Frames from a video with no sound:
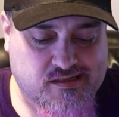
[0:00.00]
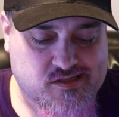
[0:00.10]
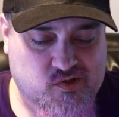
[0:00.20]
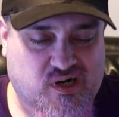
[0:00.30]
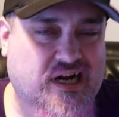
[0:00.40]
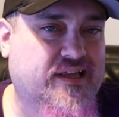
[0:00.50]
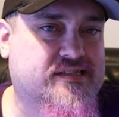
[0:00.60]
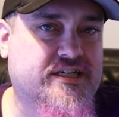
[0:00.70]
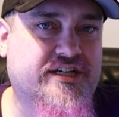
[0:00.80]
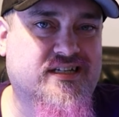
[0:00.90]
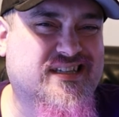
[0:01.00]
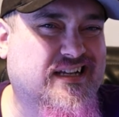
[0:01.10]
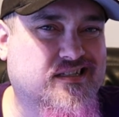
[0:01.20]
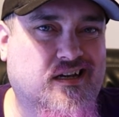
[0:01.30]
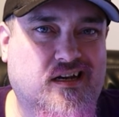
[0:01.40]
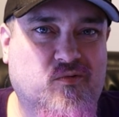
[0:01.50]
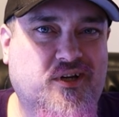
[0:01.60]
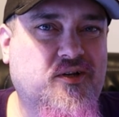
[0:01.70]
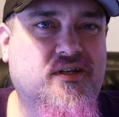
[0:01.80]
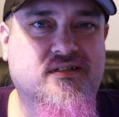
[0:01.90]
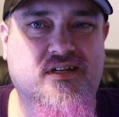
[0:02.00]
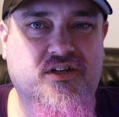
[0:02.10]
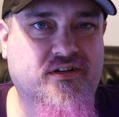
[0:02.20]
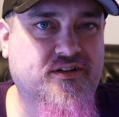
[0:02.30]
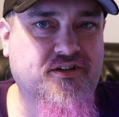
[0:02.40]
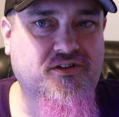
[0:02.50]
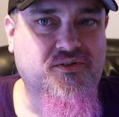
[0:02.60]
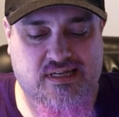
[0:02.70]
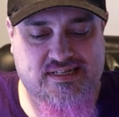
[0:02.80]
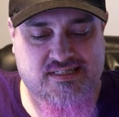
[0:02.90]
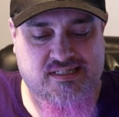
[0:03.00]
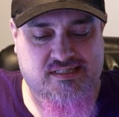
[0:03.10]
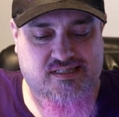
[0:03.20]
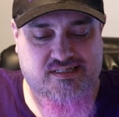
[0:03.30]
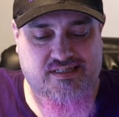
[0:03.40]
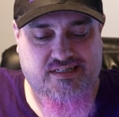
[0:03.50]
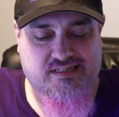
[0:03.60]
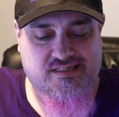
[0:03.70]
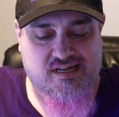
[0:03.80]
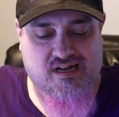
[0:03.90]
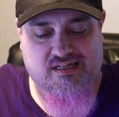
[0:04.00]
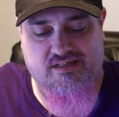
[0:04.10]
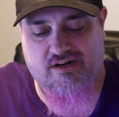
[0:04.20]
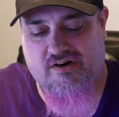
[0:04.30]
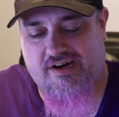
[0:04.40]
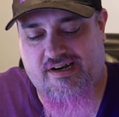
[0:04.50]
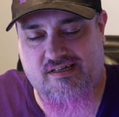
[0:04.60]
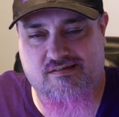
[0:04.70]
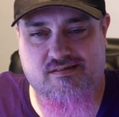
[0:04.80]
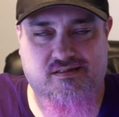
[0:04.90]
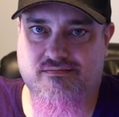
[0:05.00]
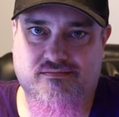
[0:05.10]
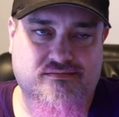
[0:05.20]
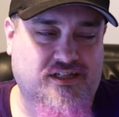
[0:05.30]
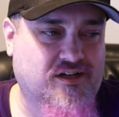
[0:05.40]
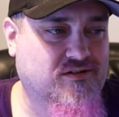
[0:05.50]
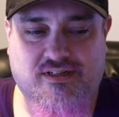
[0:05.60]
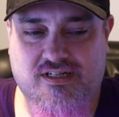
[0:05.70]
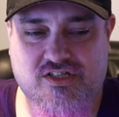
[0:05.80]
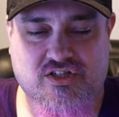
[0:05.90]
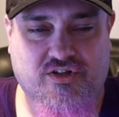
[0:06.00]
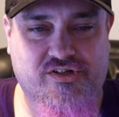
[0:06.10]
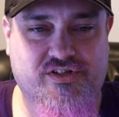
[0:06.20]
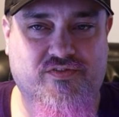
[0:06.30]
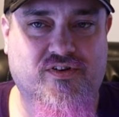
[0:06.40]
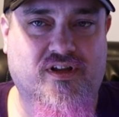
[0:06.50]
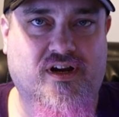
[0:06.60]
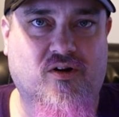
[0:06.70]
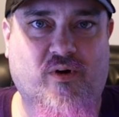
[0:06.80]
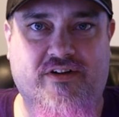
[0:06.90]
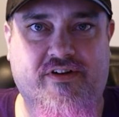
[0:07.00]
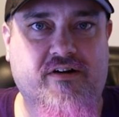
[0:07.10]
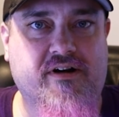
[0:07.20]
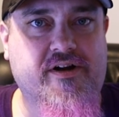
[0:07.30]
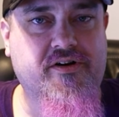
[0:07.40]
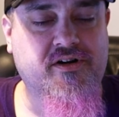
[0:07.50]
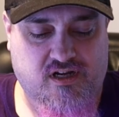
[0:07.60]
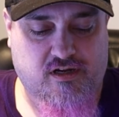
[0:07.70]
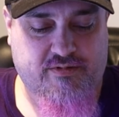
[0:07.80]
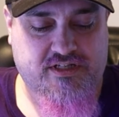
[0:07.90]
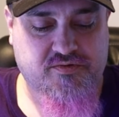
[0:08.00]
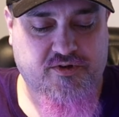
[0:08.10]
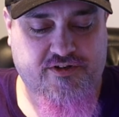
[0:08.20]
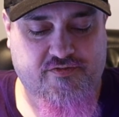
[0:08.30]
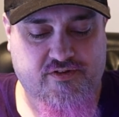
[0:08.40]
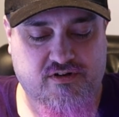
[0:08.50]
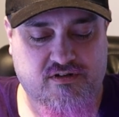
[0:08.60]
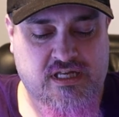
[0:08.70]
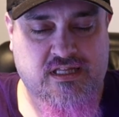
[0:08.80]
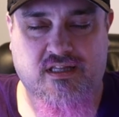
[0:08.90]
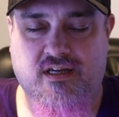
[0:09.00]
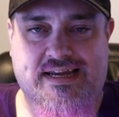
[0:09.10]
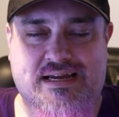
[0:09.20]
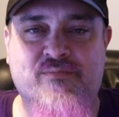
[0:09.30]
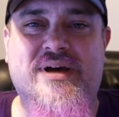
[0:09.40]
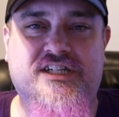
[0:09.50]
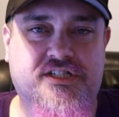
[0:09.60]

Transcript: So highly suggest that's kind of what you continue to do. Since this is not the greatest, you know, solution for like a Wi-Fi router, uh, it's really for the mesh